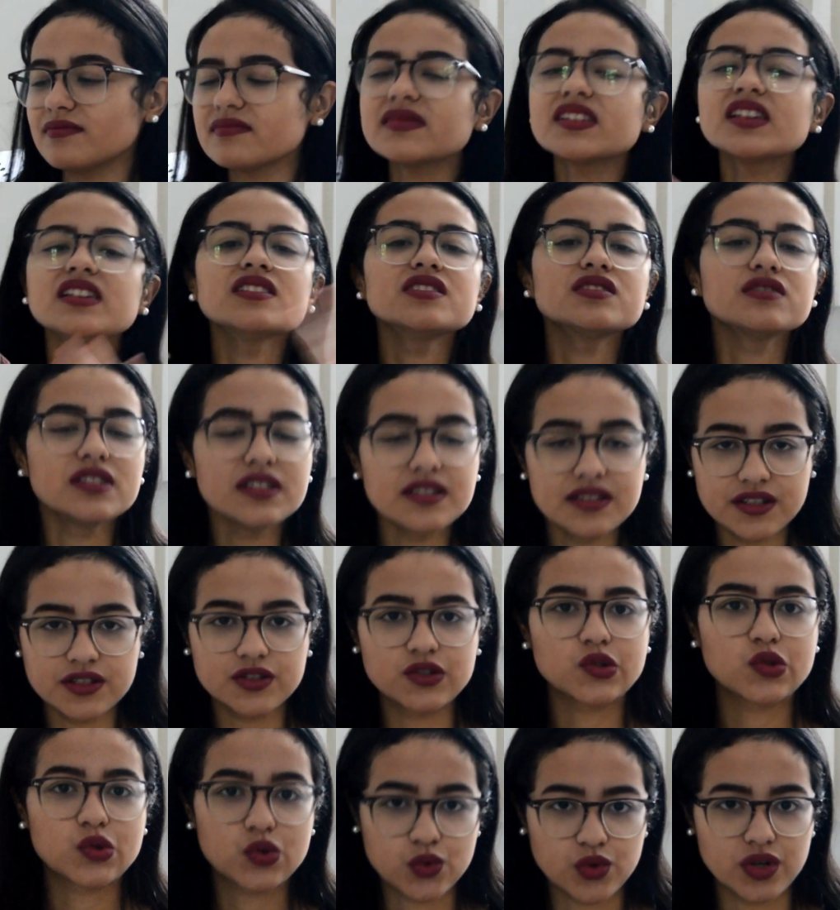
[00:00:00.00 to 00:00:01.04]
So this is
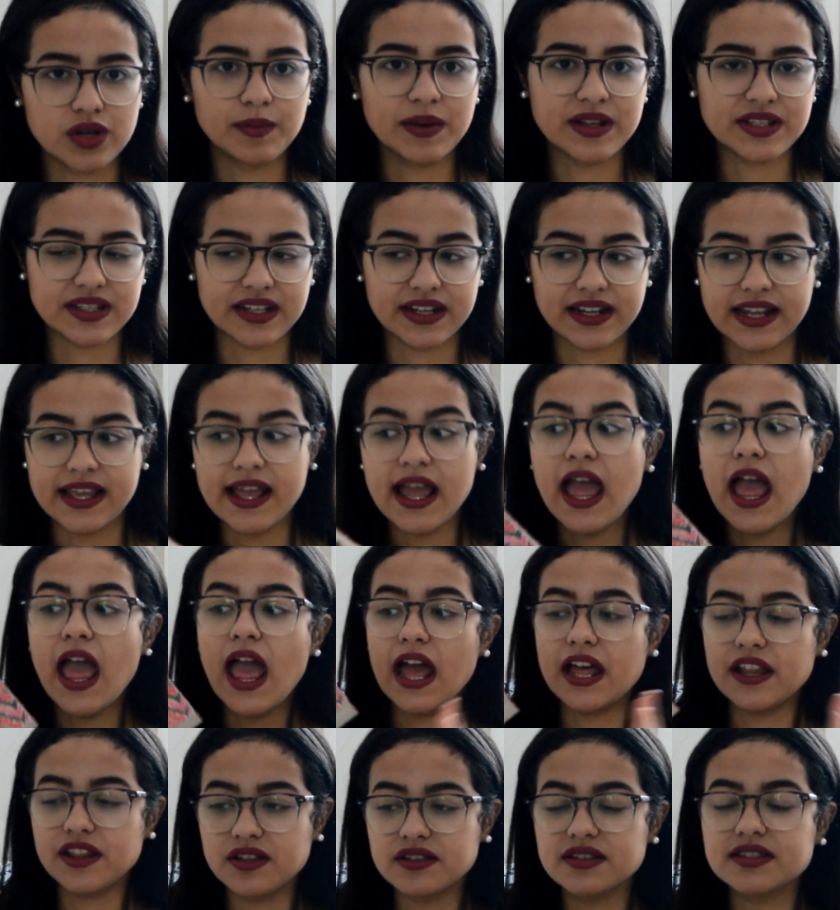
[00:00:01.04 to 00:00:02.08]
the story basically,
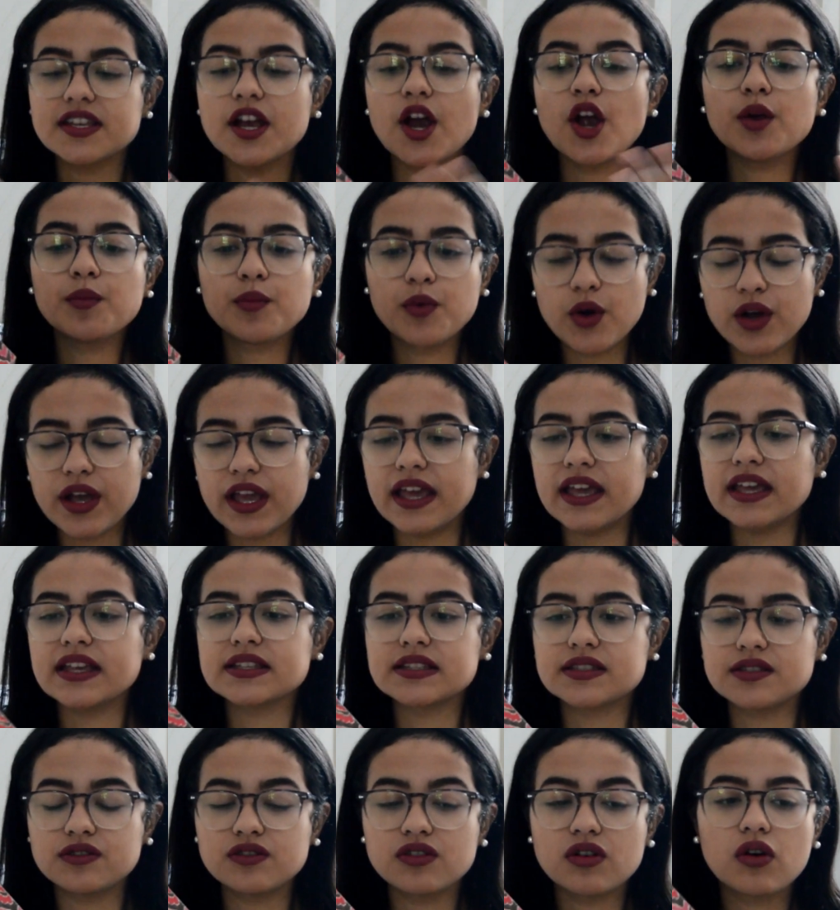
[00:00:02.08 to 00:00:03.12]
and the entire book
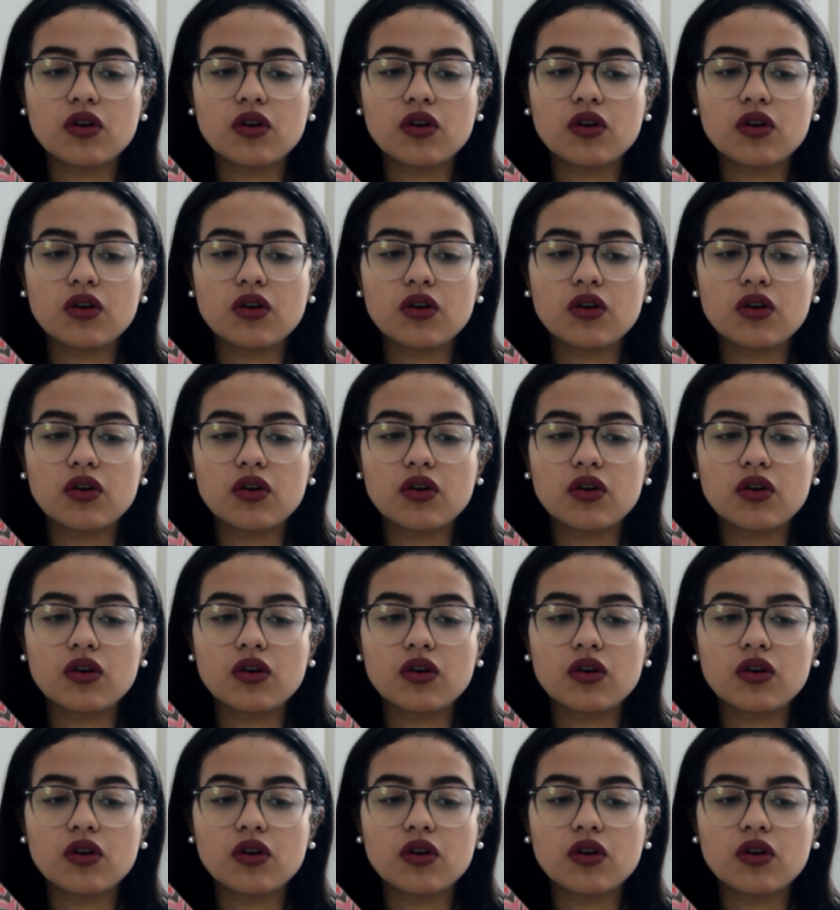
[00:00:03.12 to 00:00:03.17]
is,